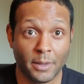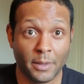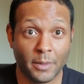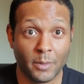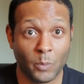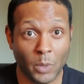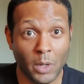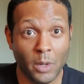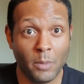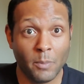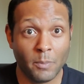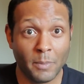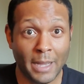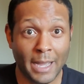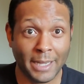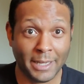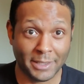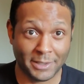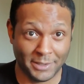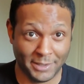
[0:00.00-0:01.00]
Well, I
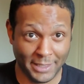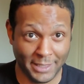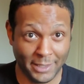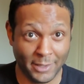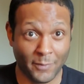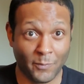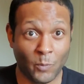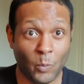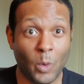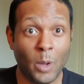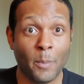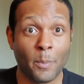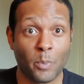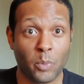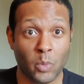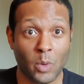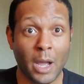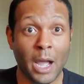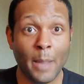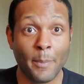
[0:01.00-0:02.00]
could think of one
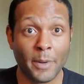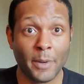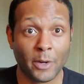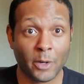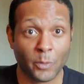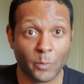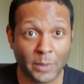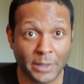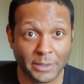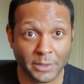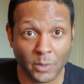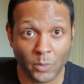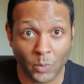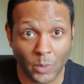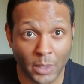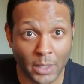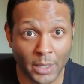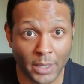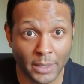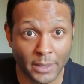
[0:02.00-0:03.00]
primary reason
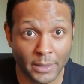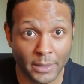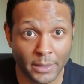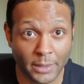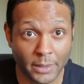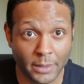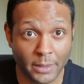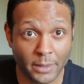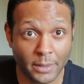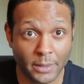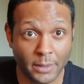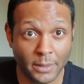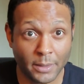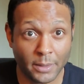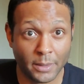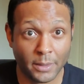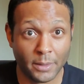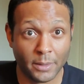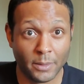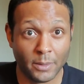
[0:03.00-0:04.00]
why.
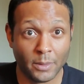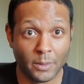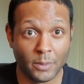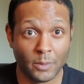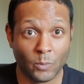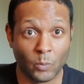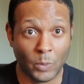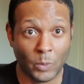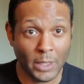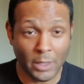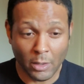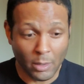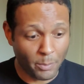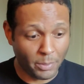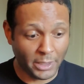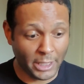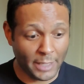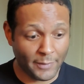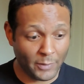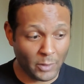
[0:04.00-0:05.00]
We don't
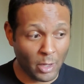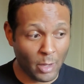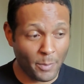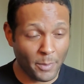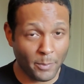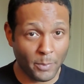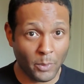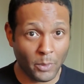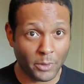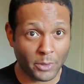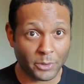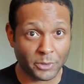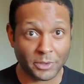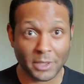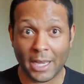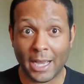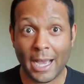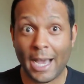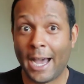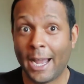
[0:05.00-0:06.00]
believe in open borders.
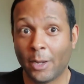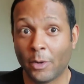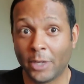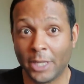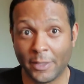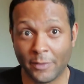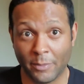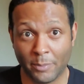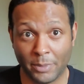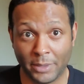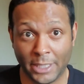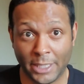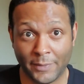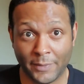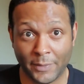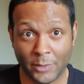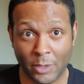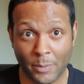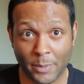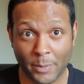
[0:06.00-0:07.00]
I don't even believe
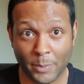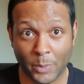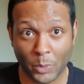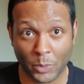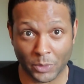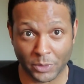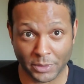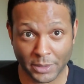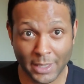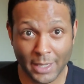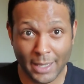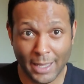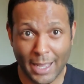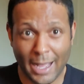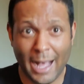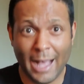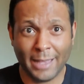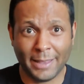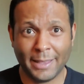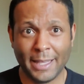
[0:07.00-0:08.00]
in open borders.
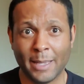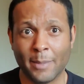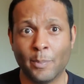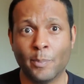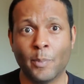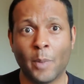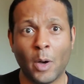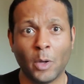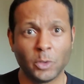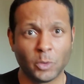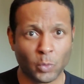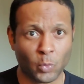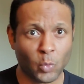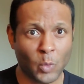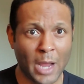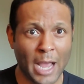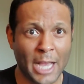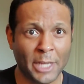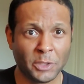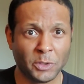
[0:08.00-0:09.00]
I think most
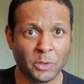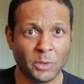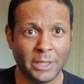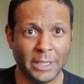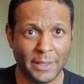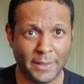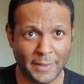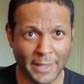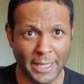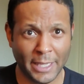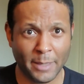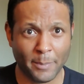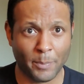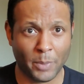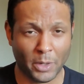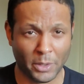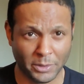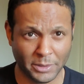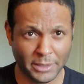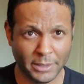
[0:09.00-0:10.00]
rationally thinking
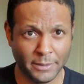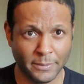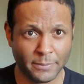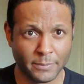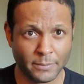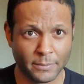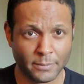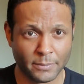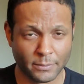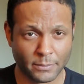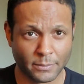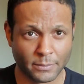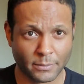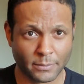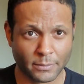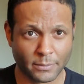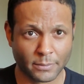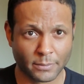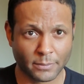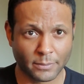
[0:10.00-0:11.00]
person
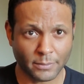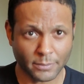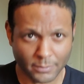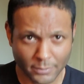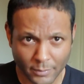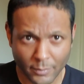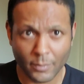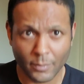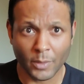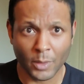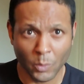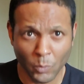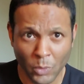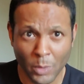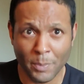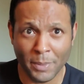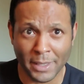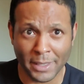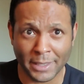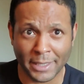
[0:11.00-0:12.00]
would
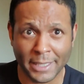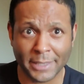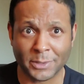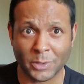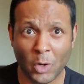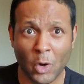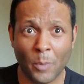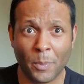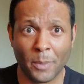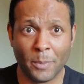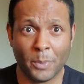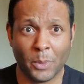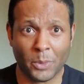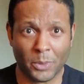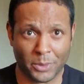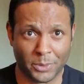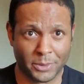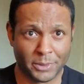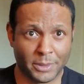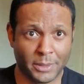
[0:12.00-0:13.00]
be against open
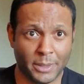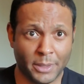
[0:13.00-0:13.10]
borders.